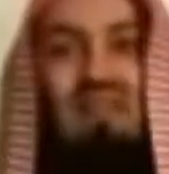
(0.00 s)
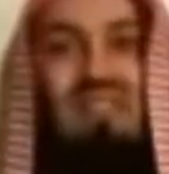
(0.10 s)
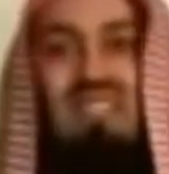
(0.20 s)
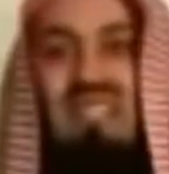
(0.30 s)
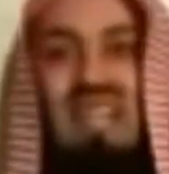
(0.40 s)

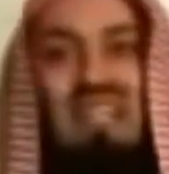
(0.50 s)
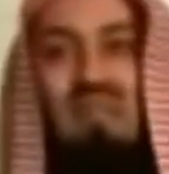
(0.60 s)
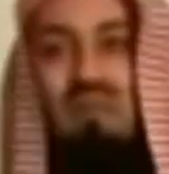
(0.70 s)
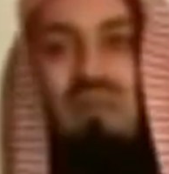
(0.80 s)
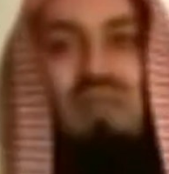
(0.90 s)
having
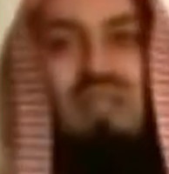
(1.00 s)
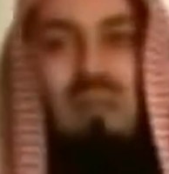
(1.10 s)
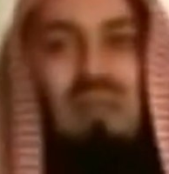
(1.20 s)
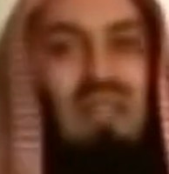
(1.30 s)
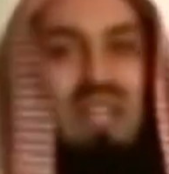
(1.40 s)
decided between
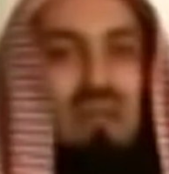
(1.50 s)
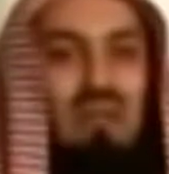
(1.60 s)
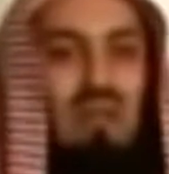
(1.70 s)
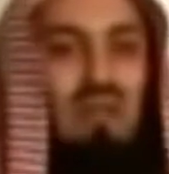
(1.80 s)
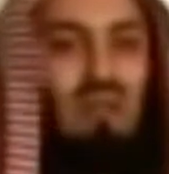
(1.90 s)
them and the
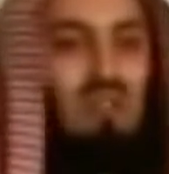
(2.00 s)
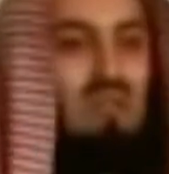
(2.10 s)
enemy,